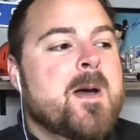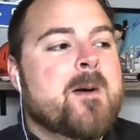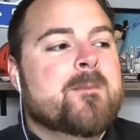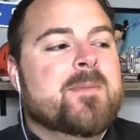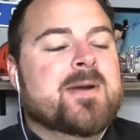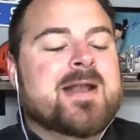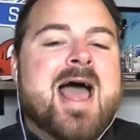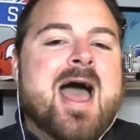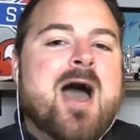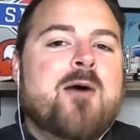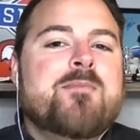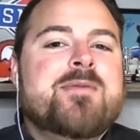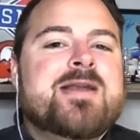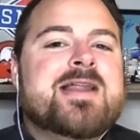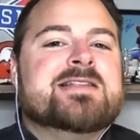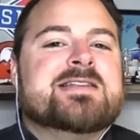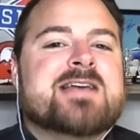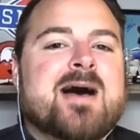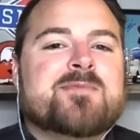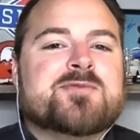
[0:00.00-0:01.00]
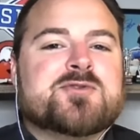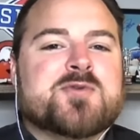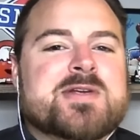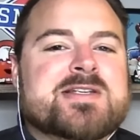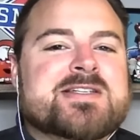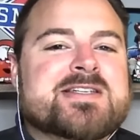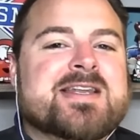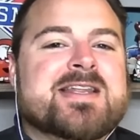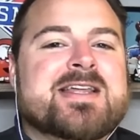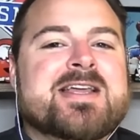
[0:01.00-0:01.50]
But how many times are we
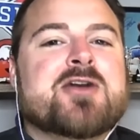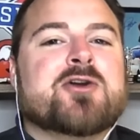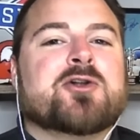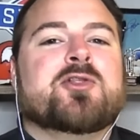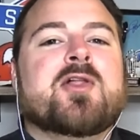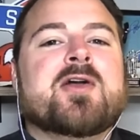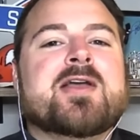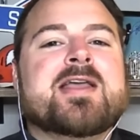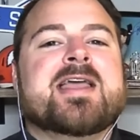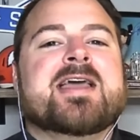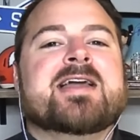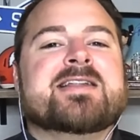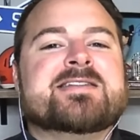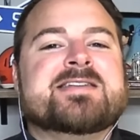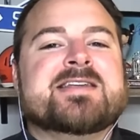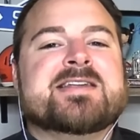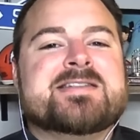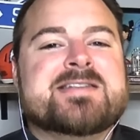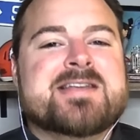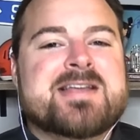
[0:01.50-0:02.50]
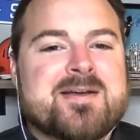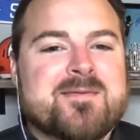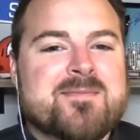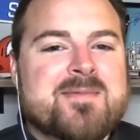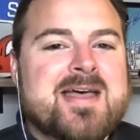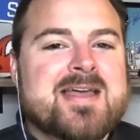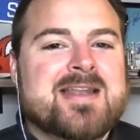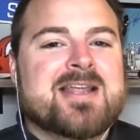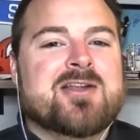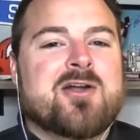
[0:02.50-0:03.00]
sitting here looking at a Tennessee
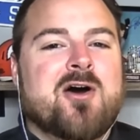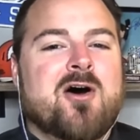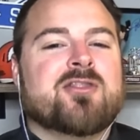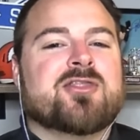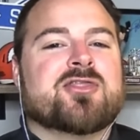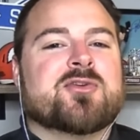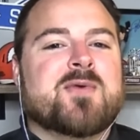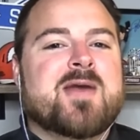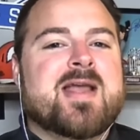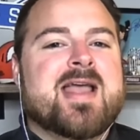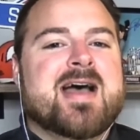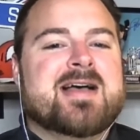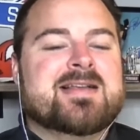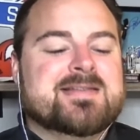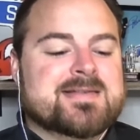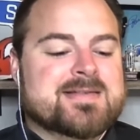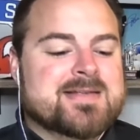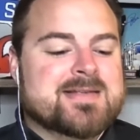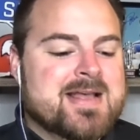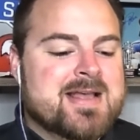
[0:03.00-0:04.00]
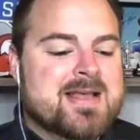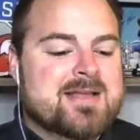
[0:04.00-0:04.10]
commit and on three has